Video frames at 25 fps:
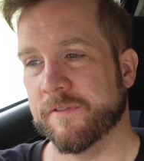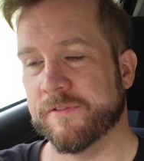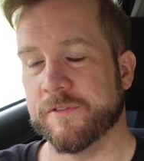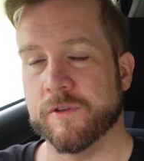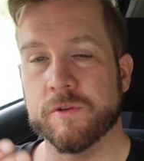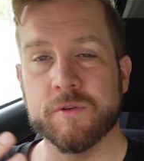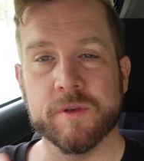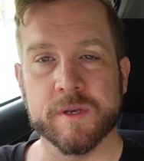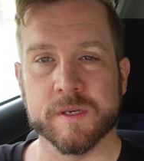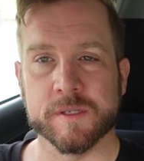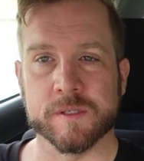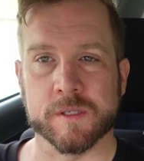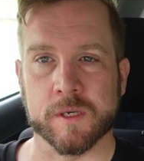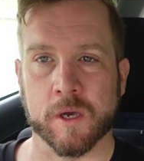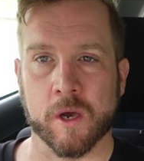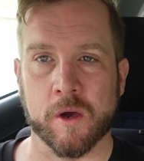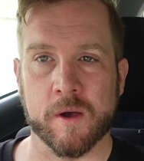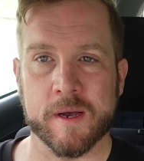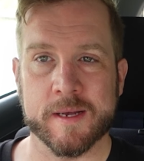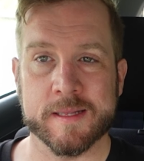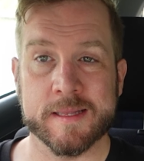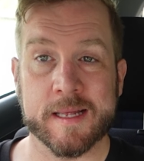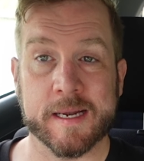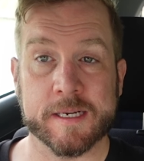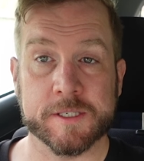few years ago,
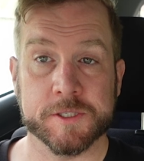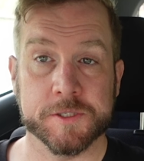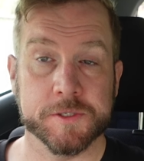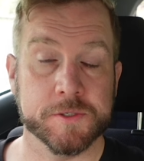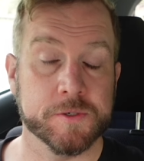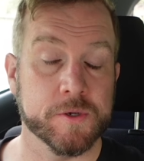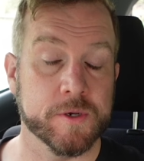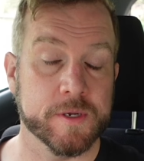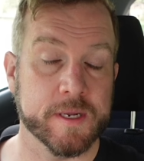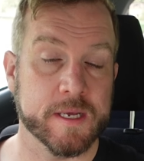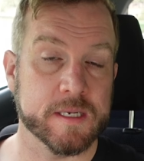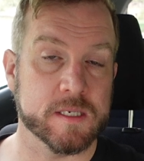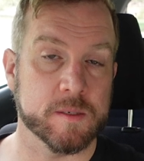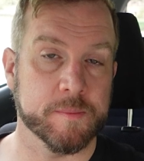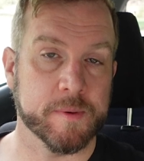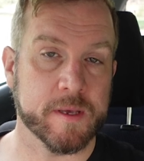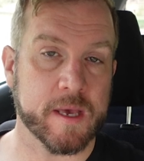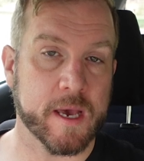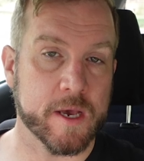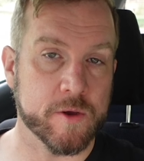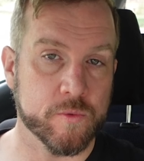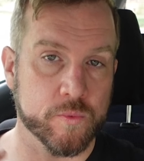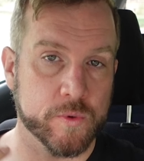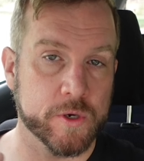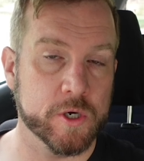and that actually turned out to be
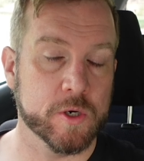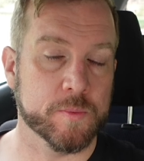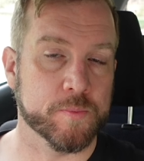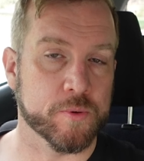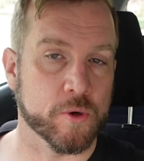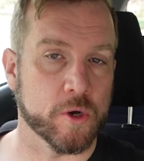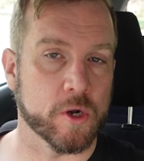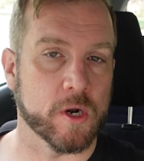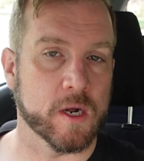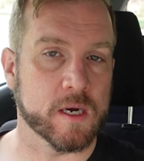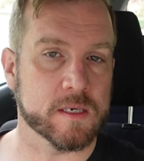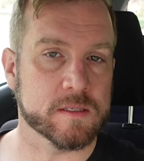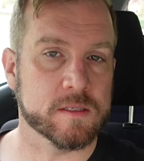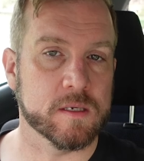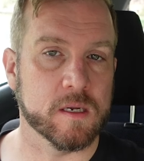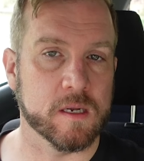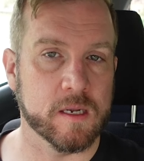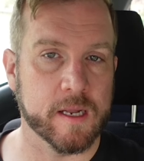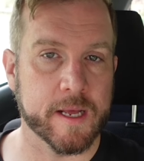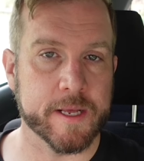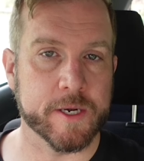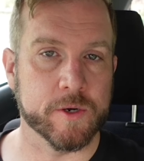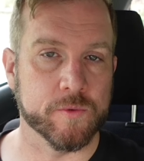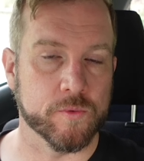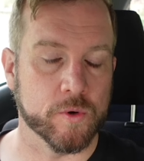a real product
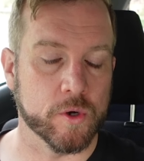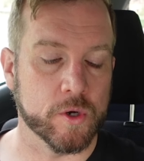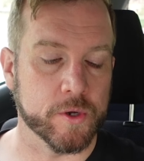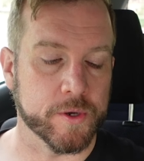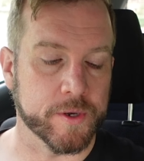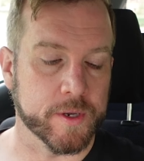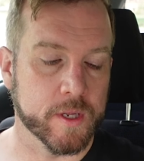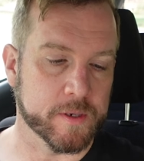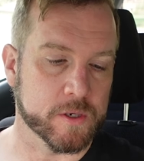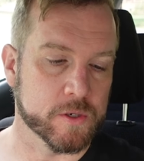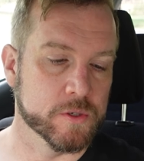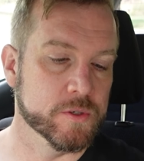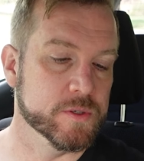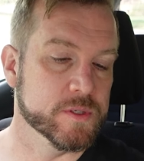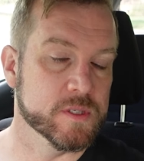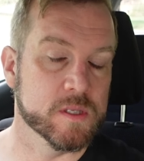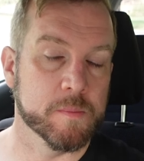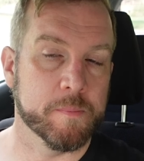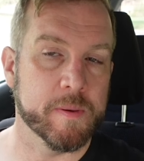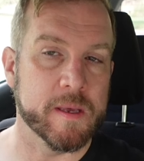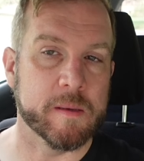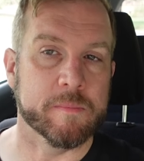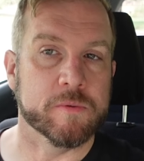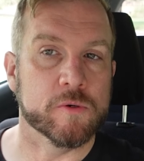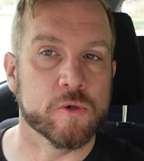later on because the
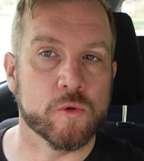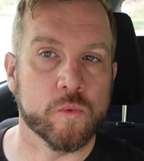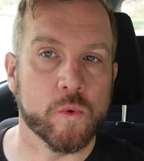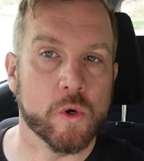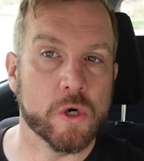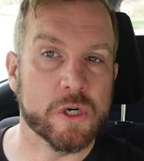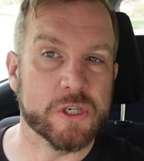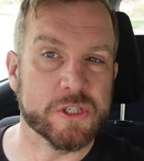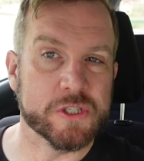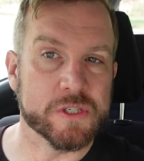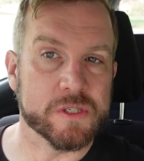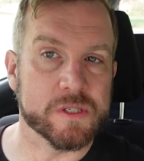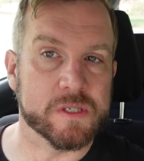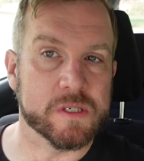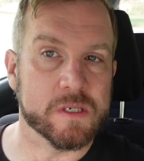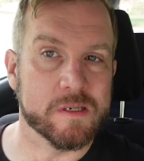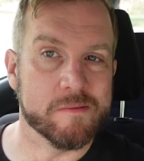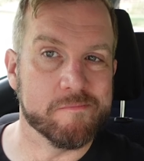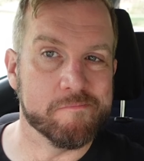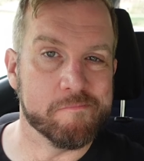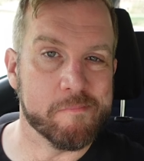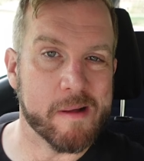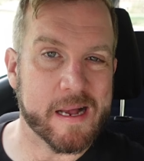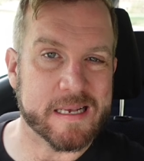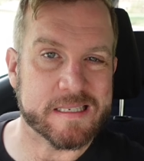people were just
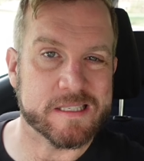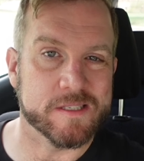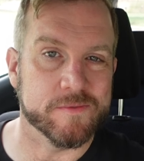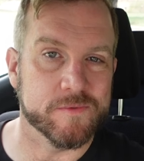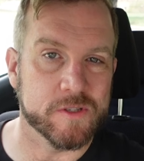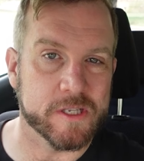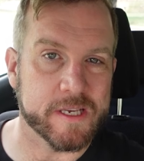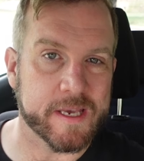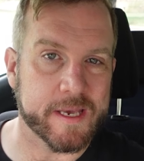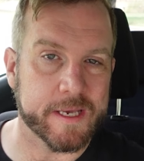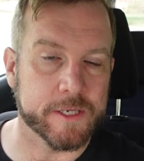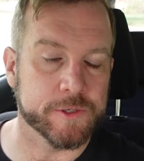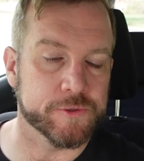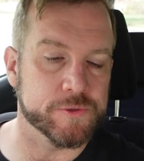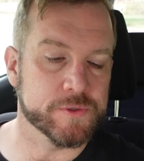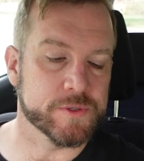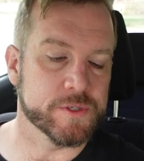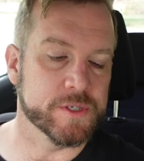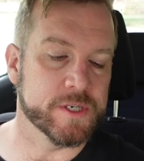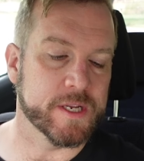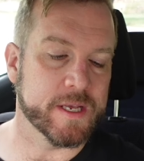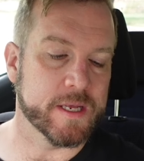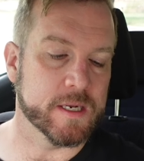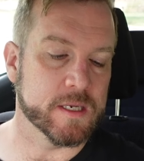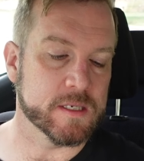massively
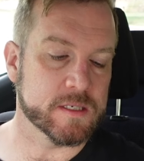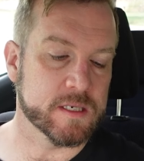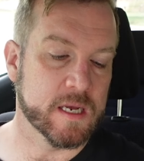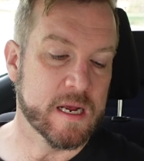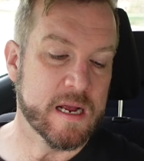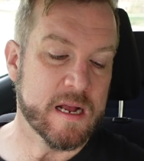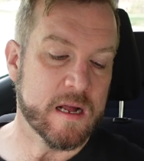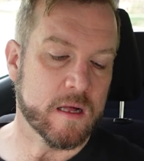interested in it.